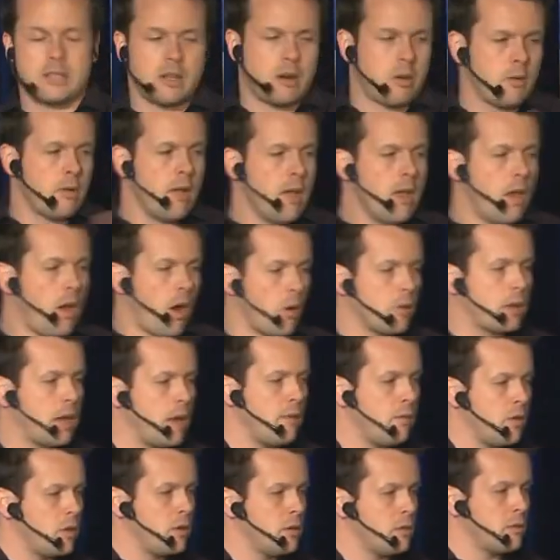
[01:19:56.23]
And I'll, I'll
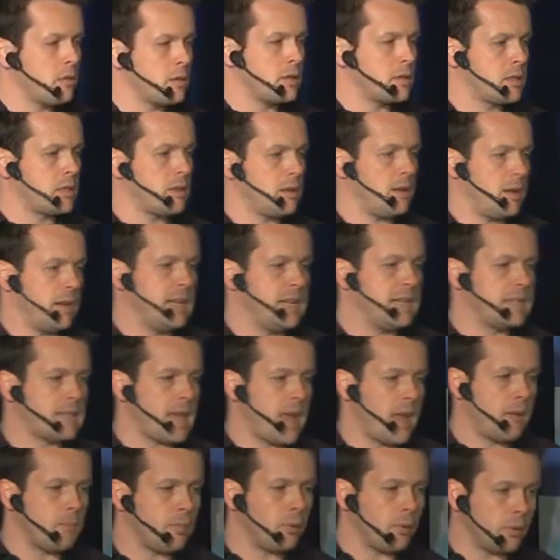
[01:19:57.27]
give you an
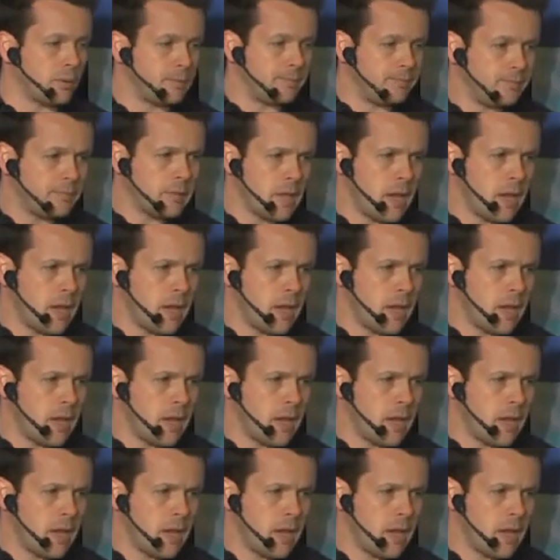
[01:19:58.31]
example.